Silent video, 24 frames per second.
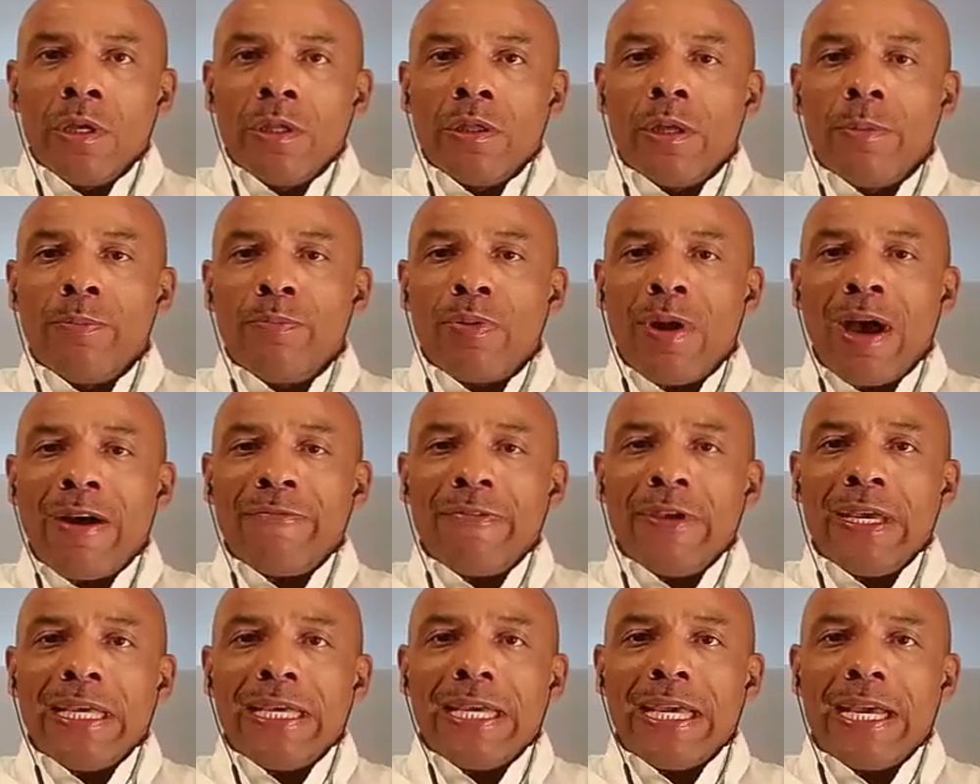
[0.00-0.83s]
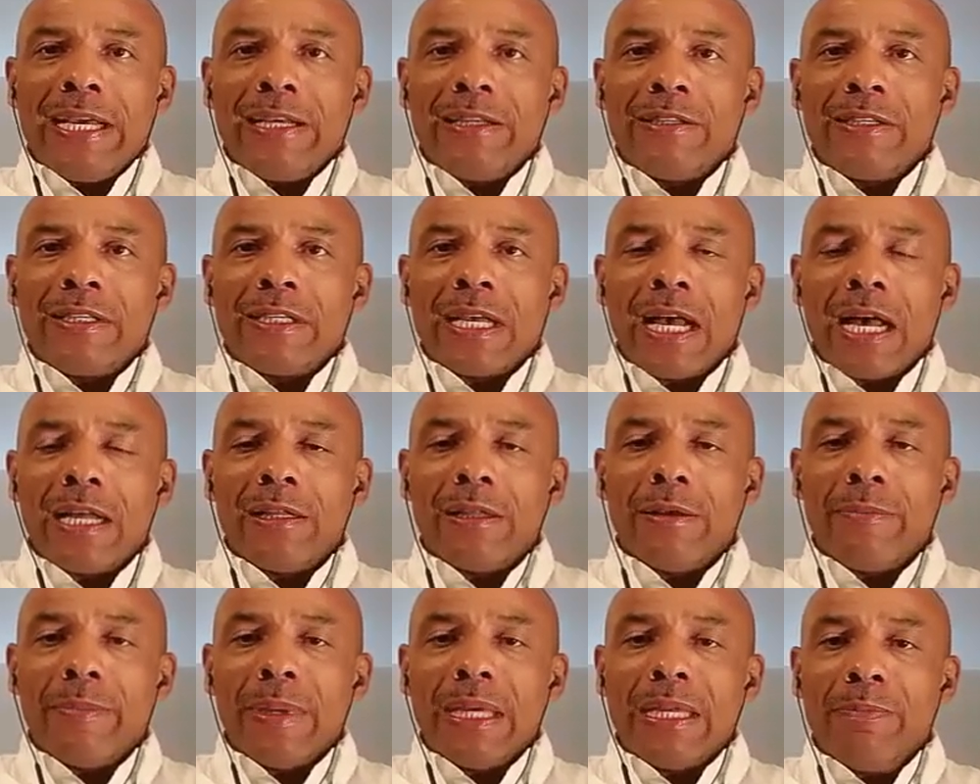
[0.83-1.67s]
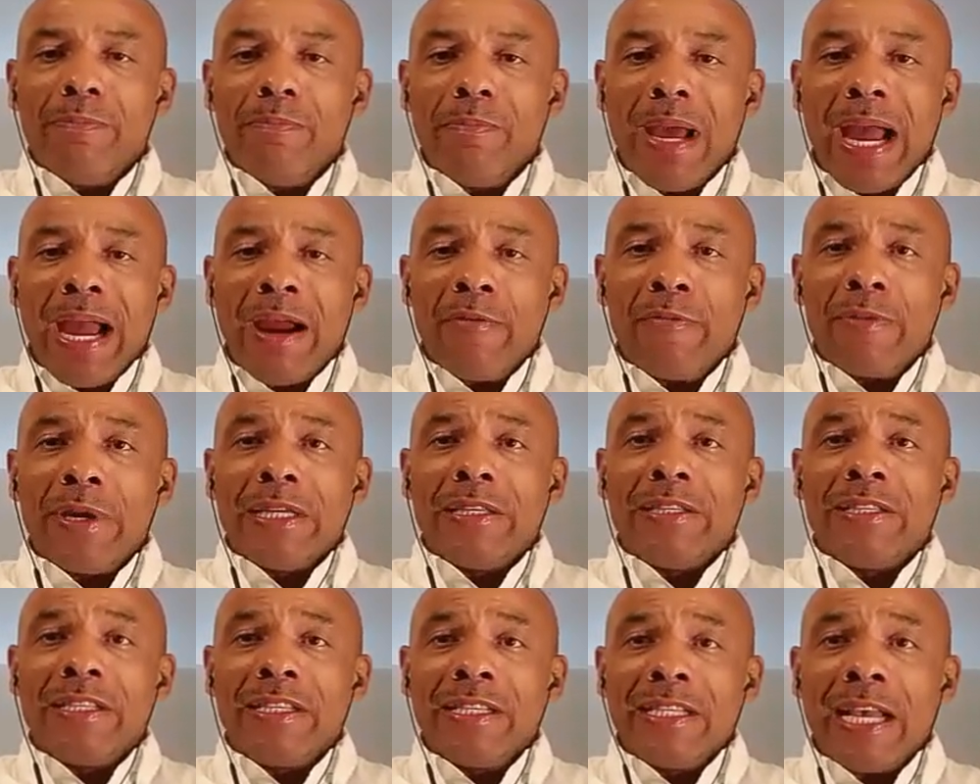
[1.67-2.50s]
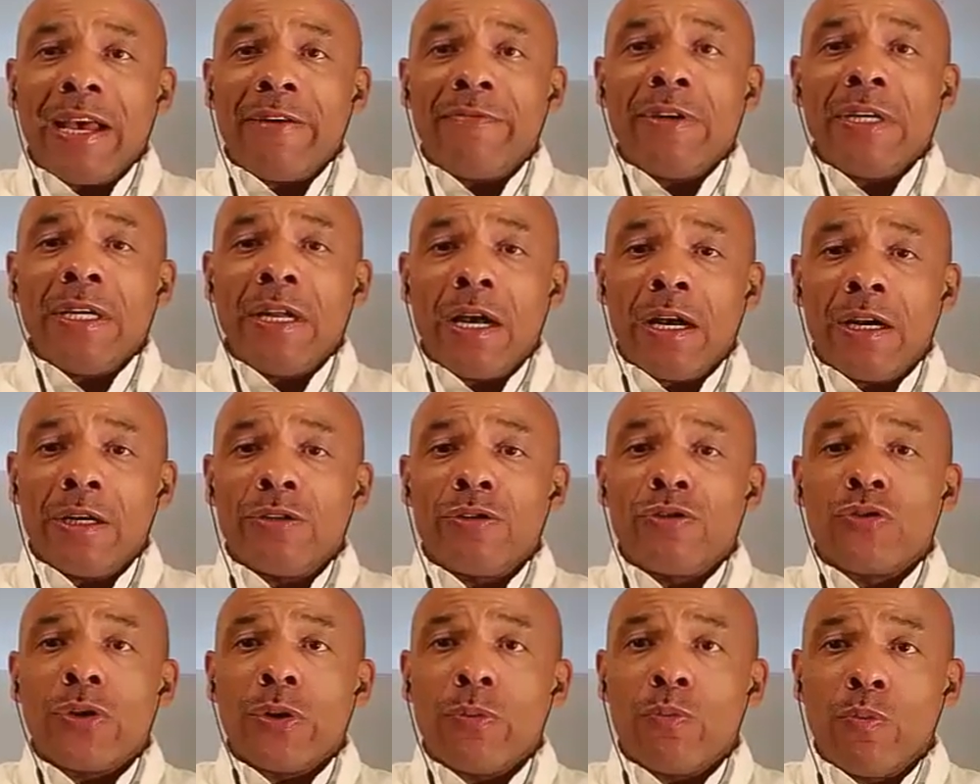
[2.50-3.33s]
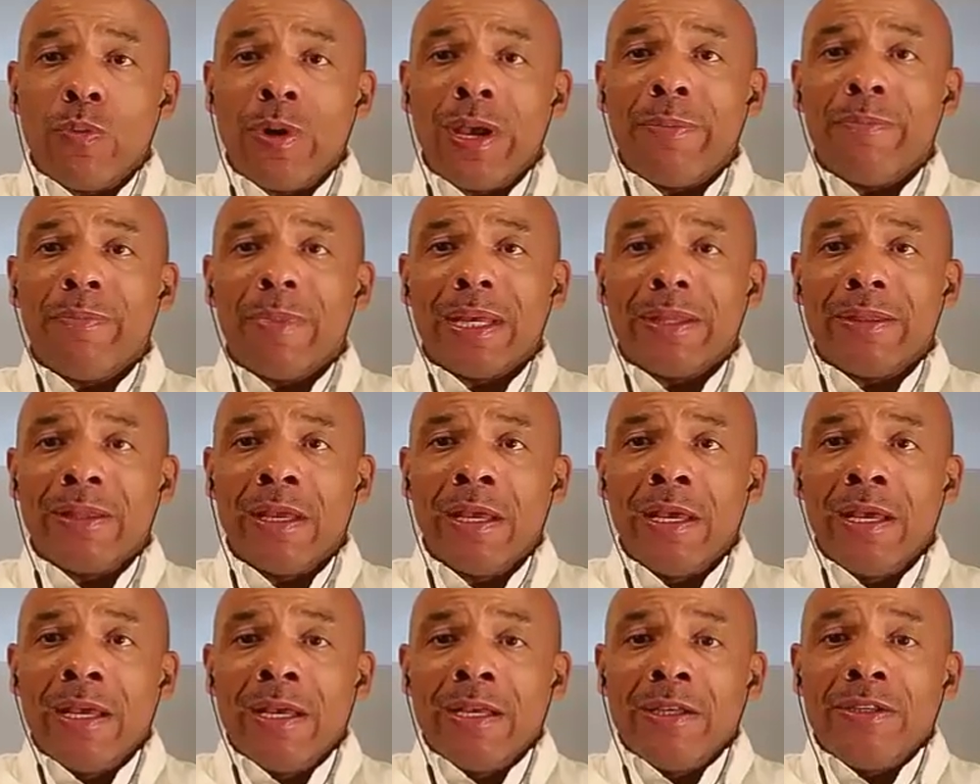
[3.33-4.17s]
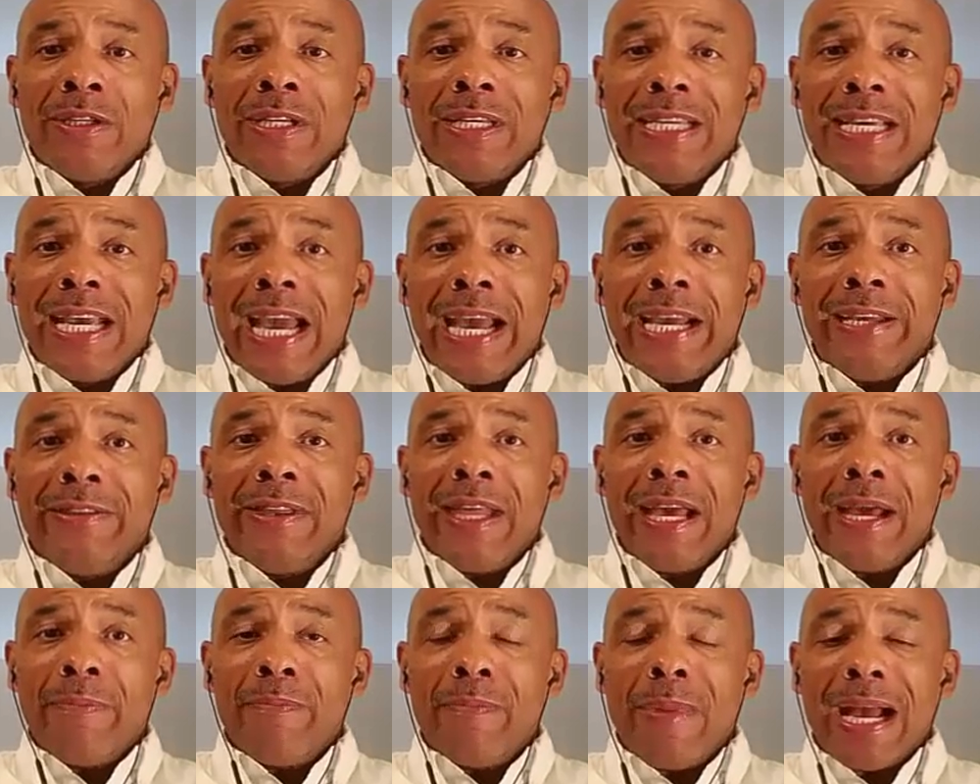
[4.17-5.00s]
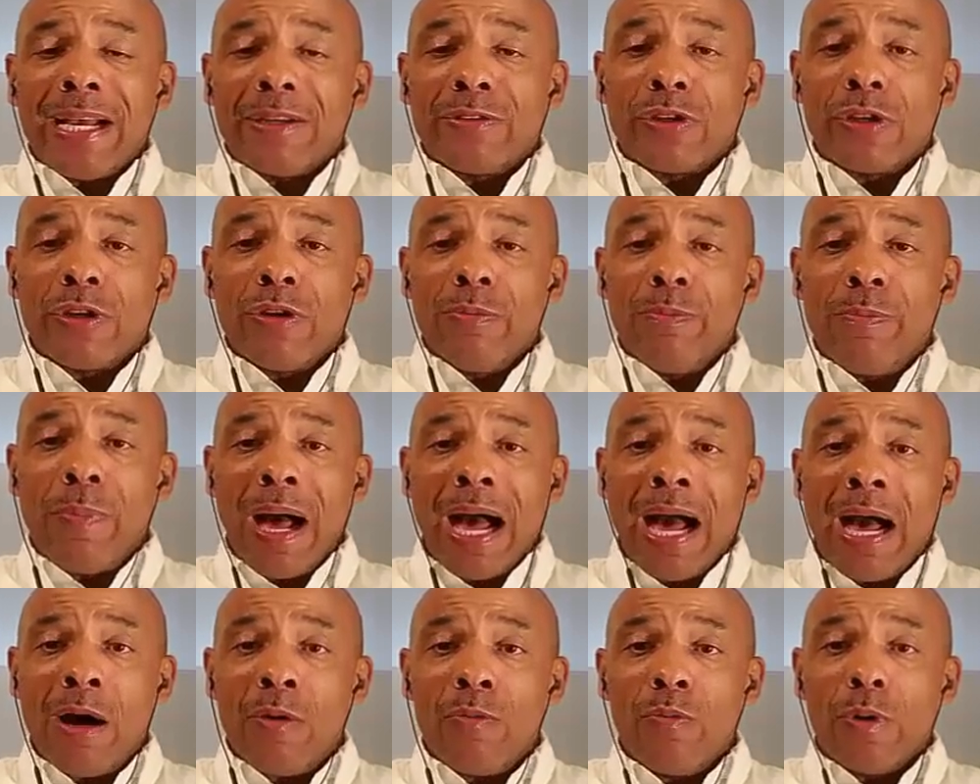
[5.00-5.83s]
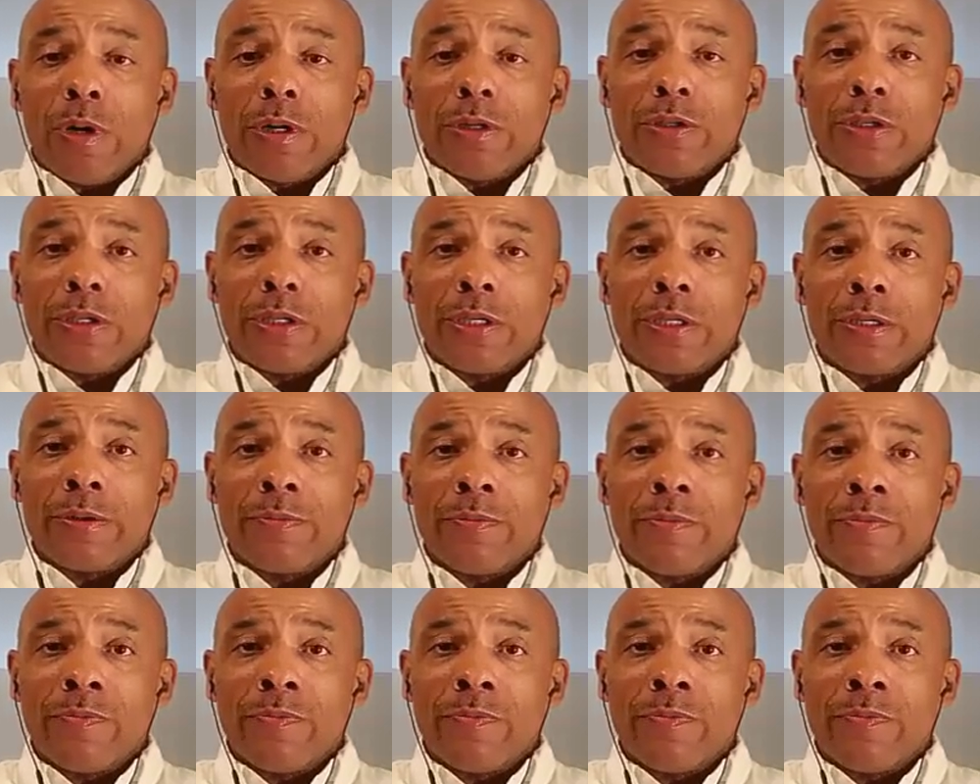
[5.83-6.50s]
The Prophet King Solomon married 700 women to gain their magical powers.